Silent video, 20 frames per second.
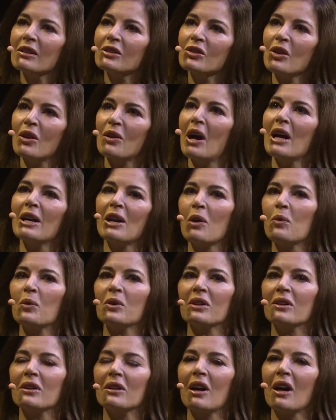So I don't
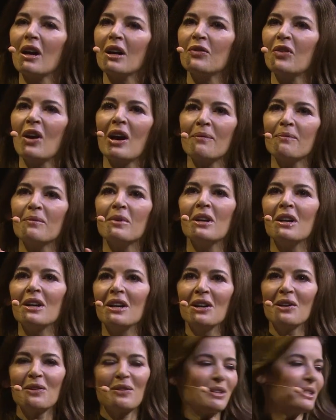want to...
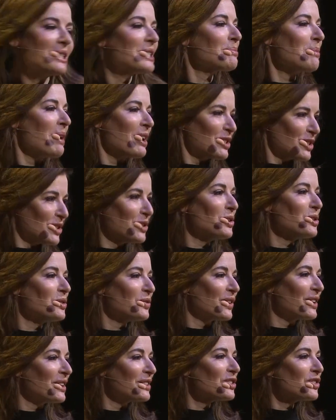This is my excuse
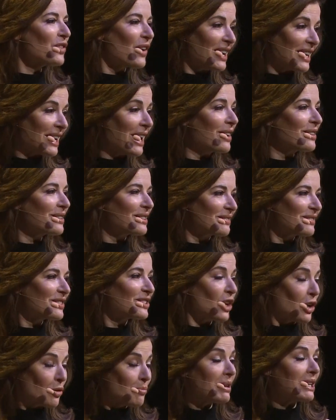for trying out
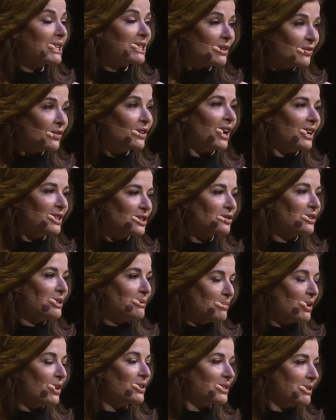so many different ice
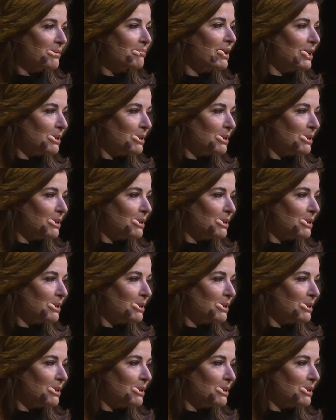cream bars in